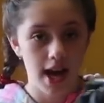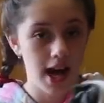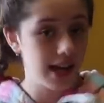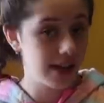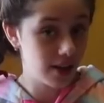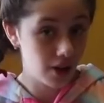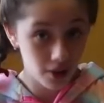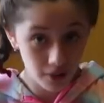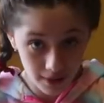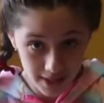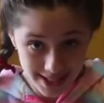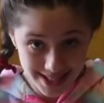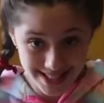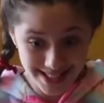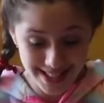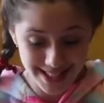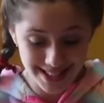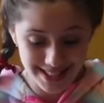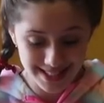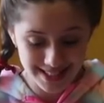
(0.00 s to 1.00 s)
I always
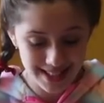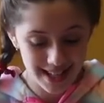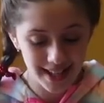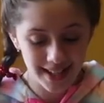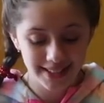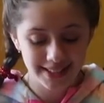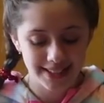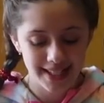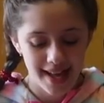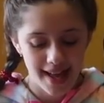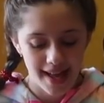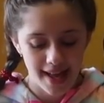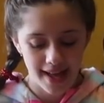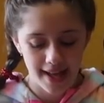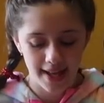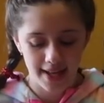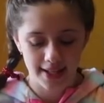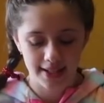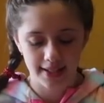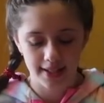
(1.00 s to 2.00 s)
need socks.
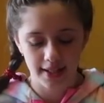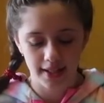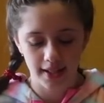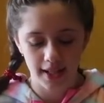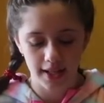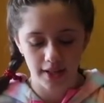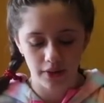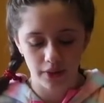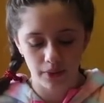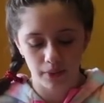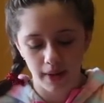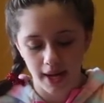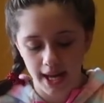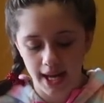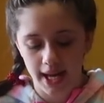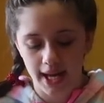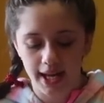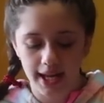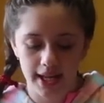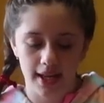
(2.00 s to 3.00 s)
And they're like
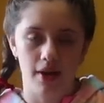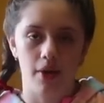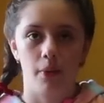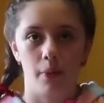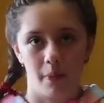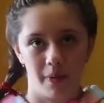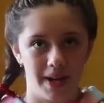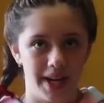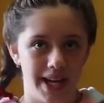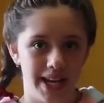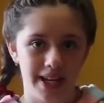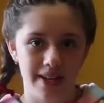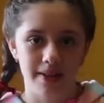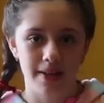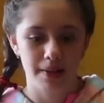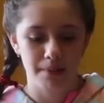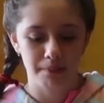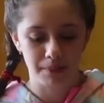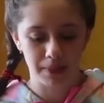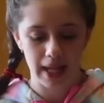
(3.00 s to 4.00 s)
gray, white,
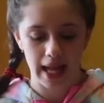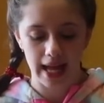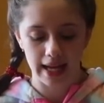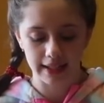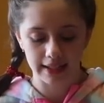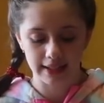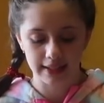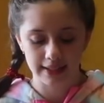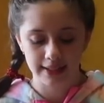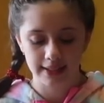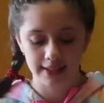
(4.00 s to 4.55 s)
black,